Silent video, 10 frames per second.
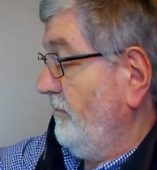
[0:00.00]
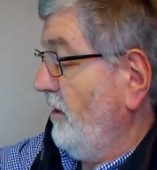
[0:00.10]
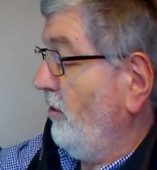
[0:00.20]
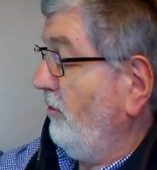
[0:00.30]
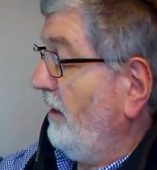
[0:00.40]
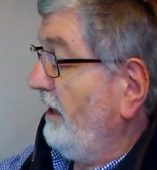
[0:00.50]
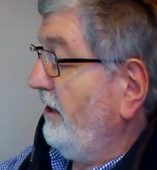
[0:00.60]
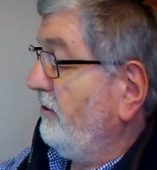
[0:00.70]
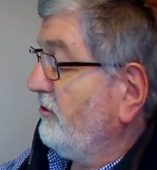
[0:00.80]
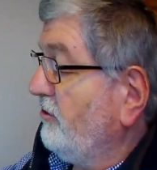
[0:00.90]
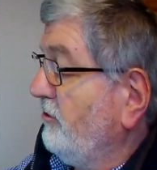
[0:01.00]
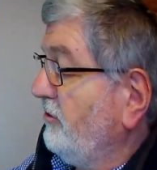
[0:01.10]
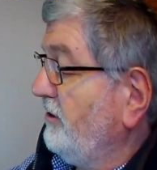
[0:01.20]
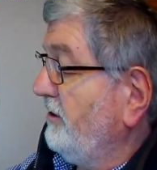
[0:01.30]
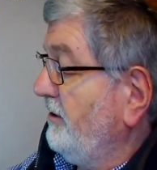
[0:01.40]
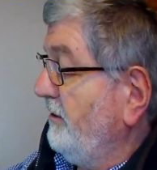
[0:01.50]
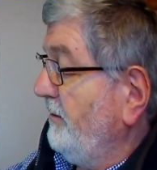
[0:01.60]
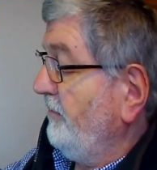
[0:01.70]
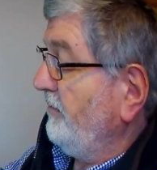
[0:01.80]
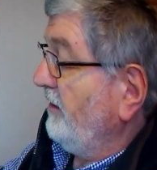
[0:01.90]
Oh, and I also ordered
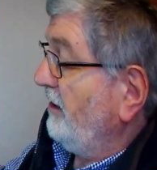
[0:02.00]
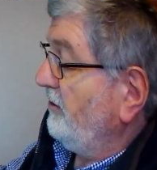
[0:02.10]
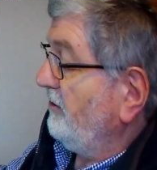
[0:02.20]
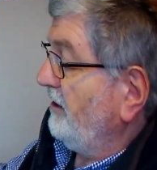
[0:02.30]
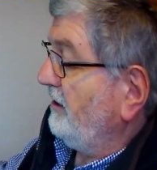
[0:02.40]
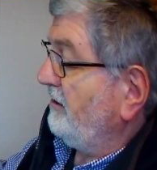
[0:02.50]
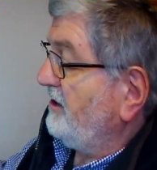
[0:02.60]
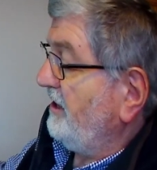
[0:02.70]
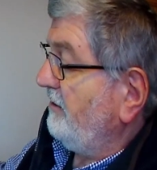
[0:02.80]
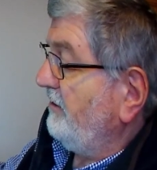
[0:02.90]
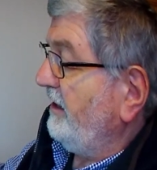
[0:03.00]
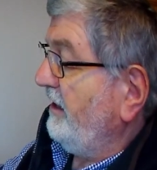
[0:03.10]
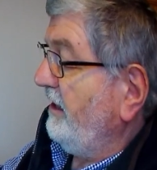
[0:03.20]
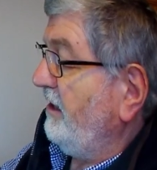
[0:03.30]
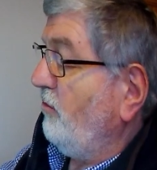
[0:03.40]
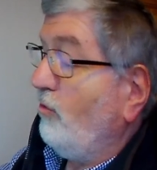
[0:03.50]
another little tin of the